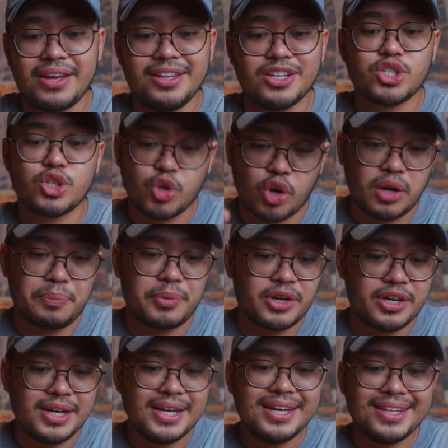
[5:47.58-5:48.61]

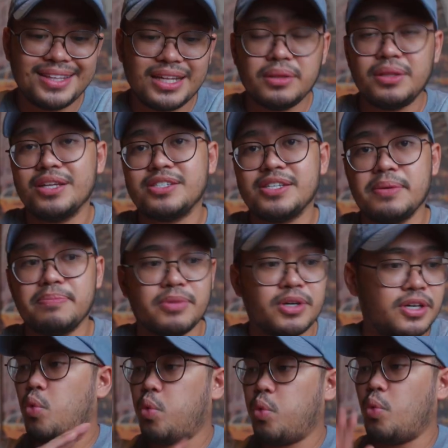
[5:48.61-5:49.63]
sharper than the
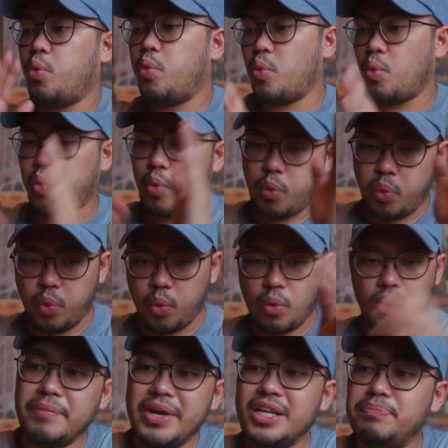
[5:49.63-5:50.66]
Sigma.
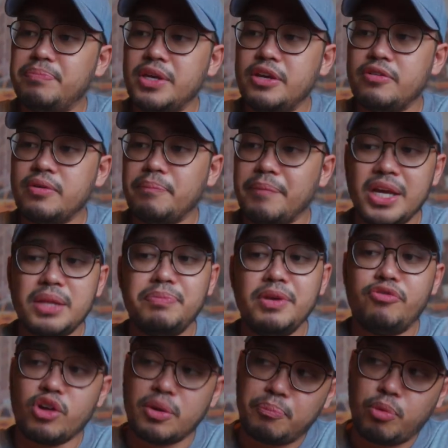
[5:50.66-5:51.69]
May it be
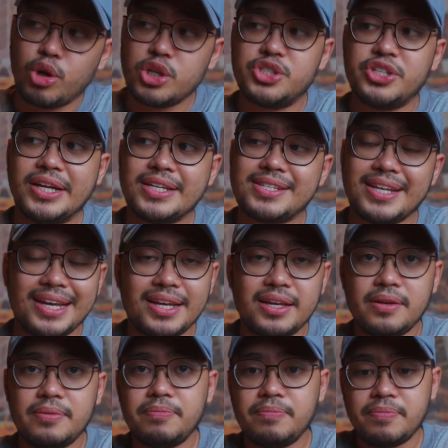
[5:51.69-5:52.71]
for portraits
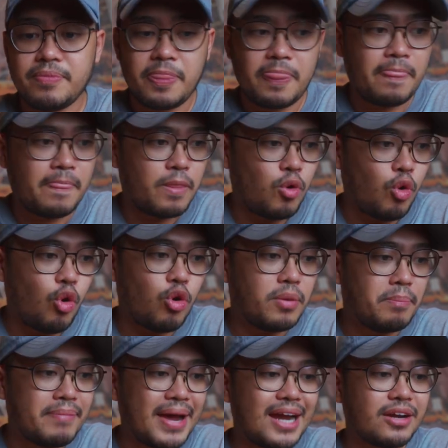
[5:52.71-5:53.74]
or
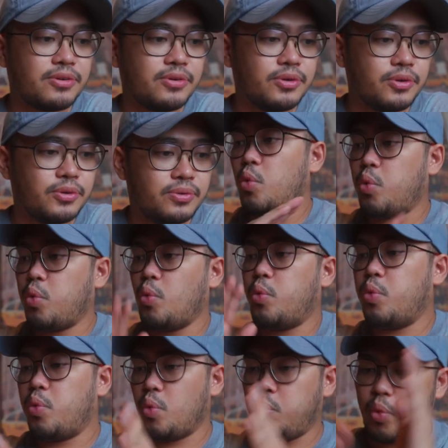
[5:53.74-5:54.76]
macro.
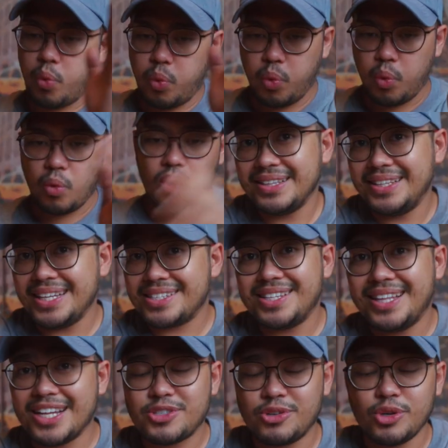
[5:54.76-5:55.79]
This
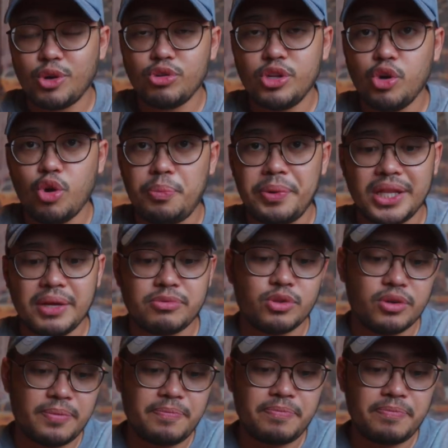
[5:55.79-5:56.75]
lens could only open up to